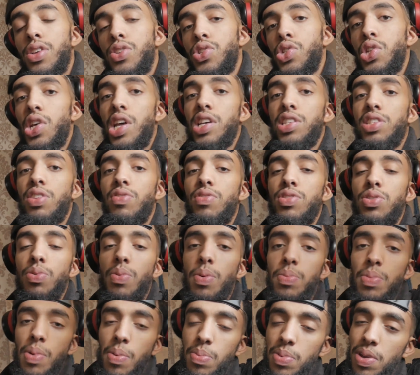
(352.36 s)
So that's the reason
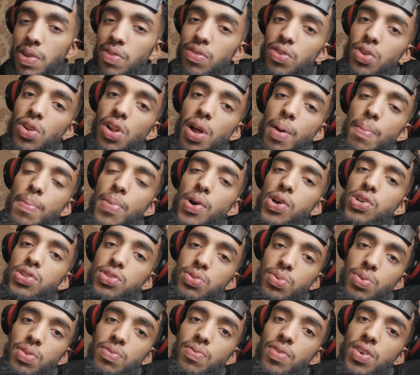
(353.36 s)
I'm giving you like
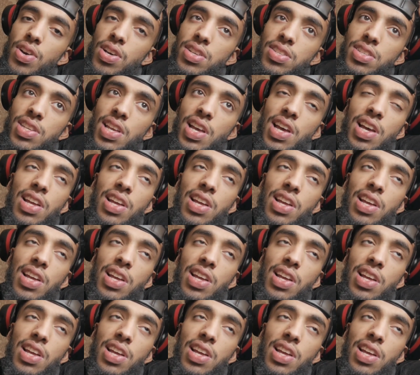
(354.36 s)
personal advice.